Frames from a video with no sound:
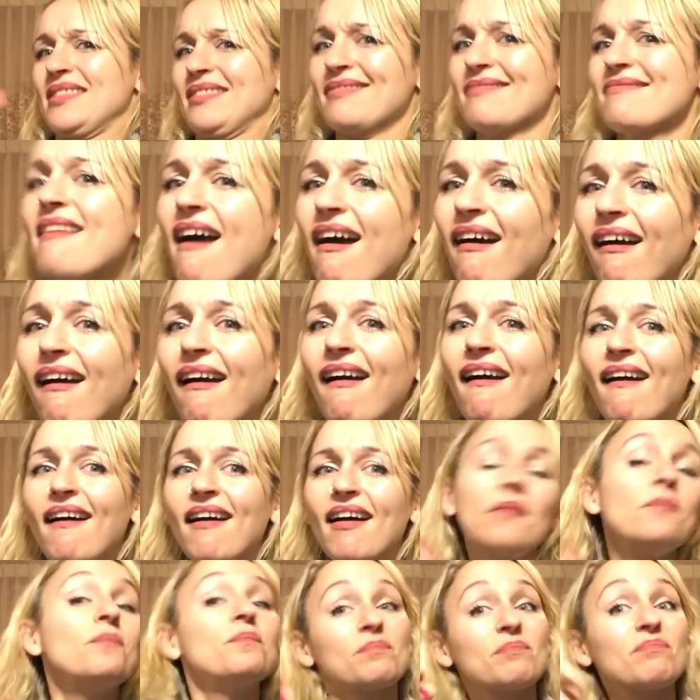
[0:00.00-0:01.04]
That's not the
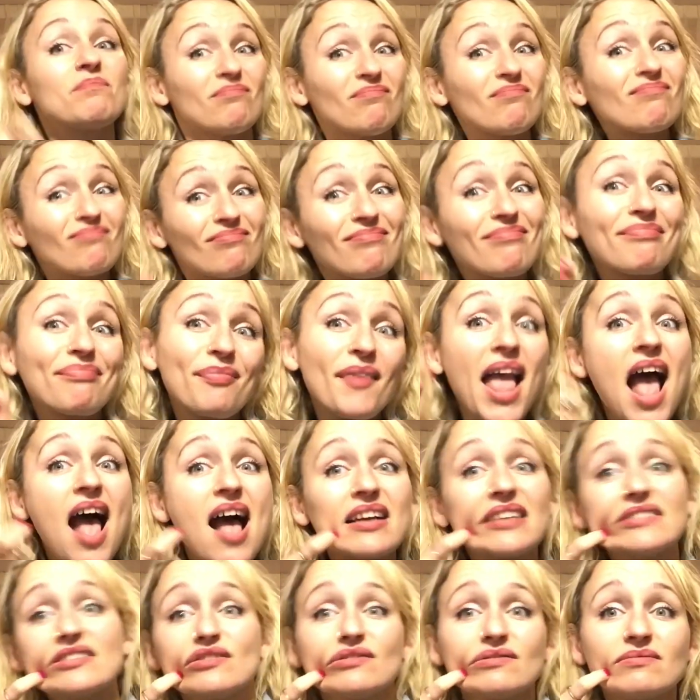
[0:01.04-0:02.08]
direction I'd like to see
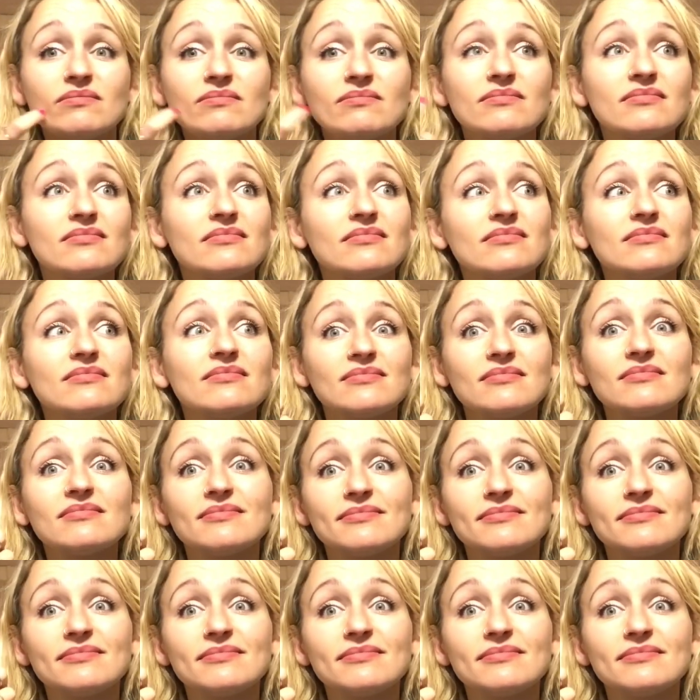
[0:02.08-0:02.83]
my life heading.